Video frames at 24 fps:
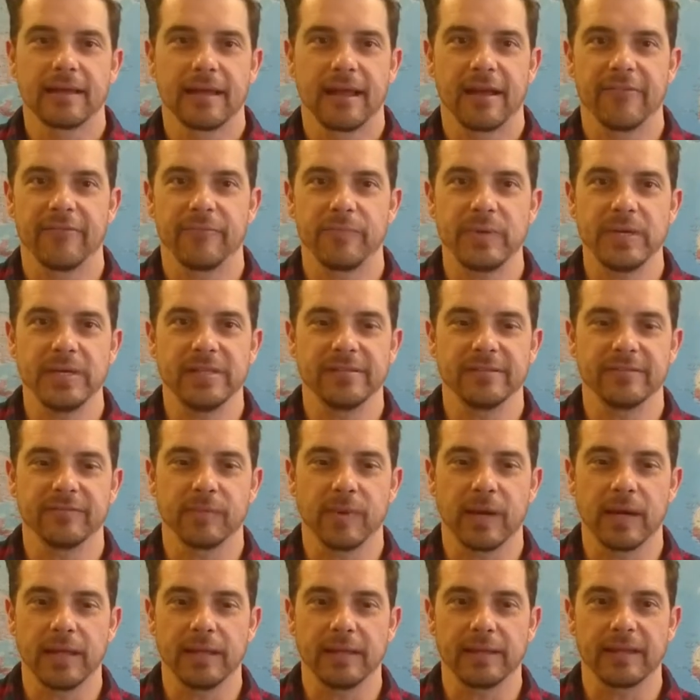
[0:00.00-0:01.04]
I have peace of
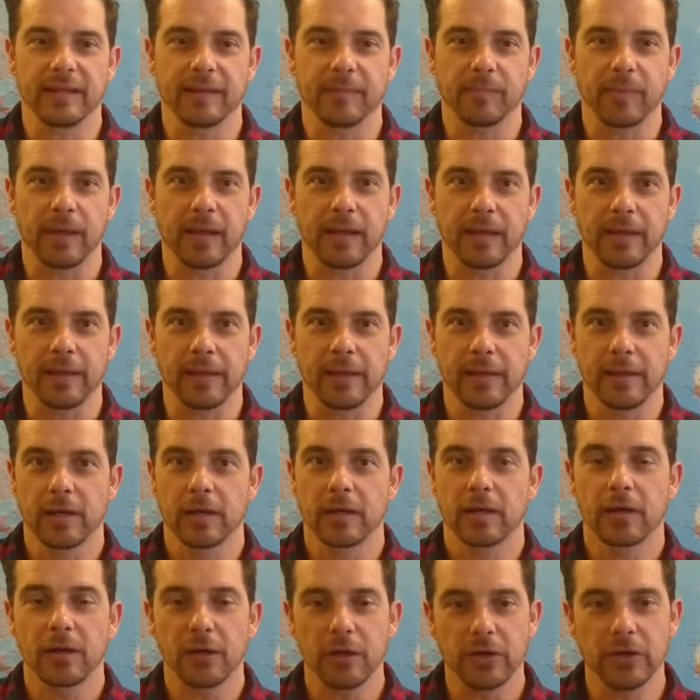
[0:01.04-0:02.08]
mind that my
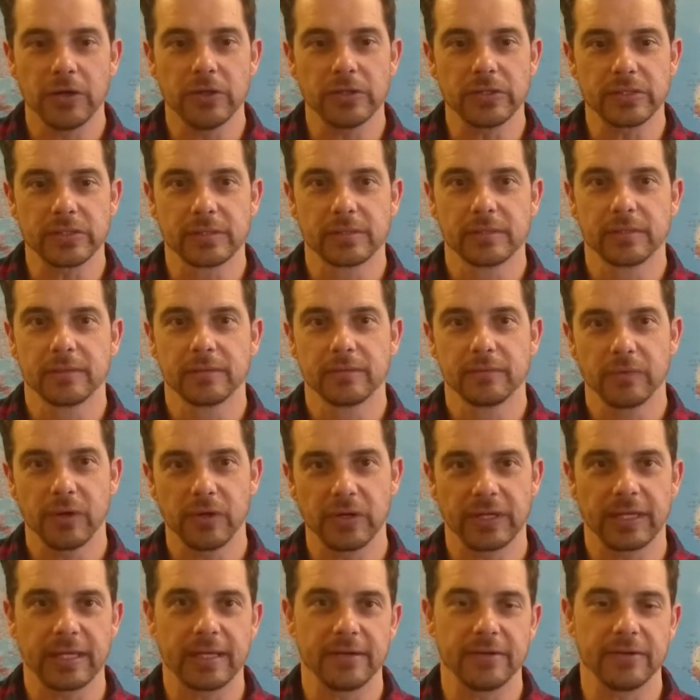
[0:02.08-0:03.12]
clothes
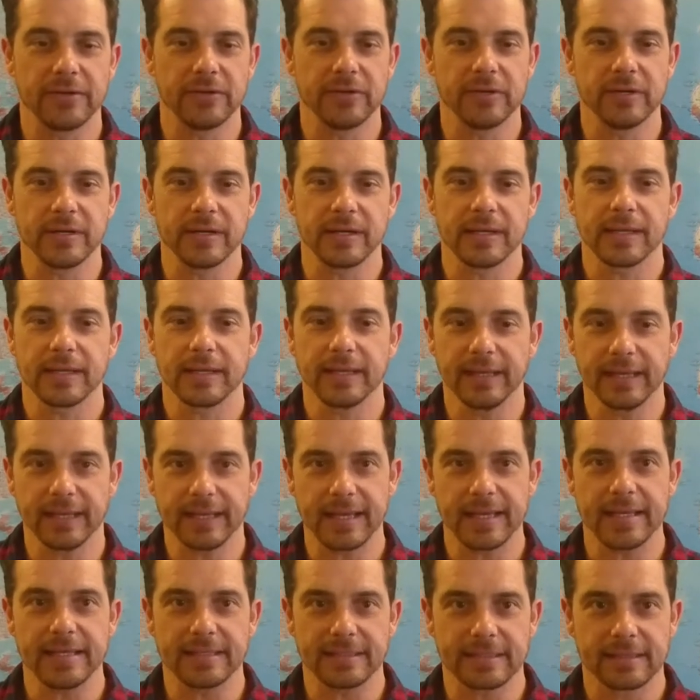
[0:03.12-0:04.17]
won't get ruined in
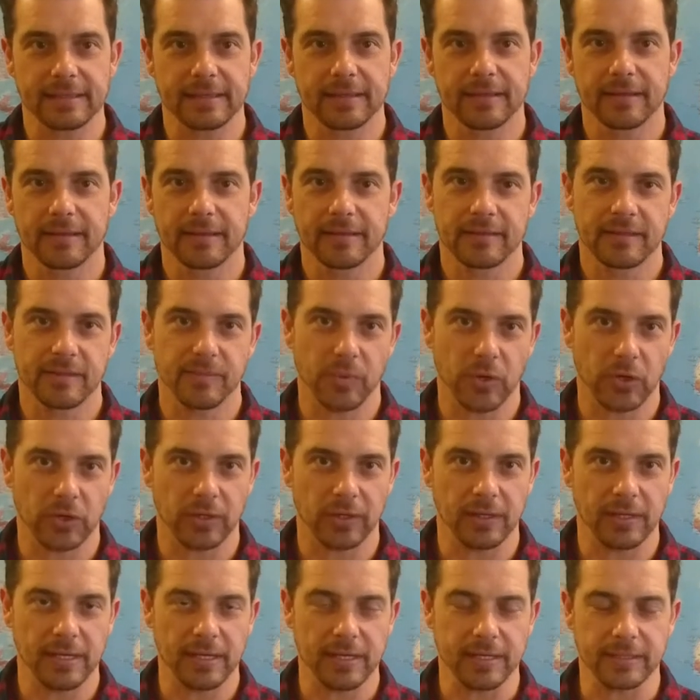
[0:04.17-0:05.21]
case the bottle
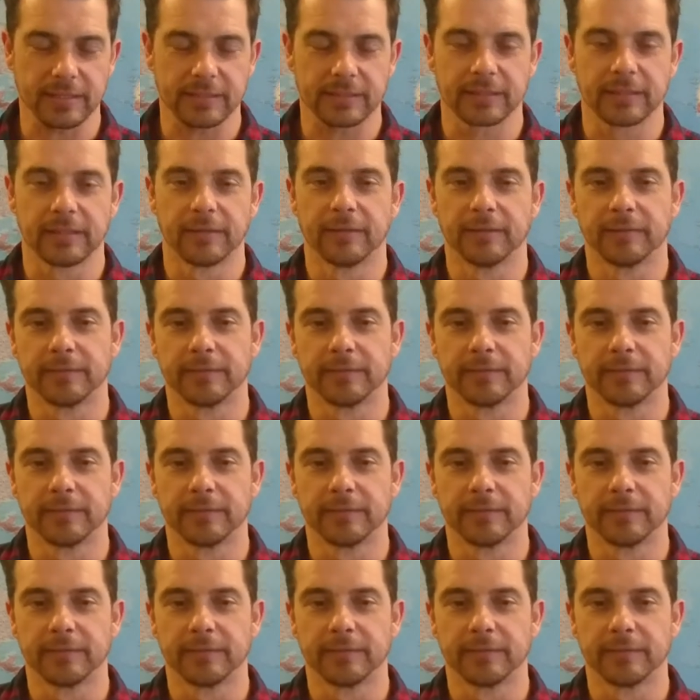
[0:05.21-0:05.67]
leaks.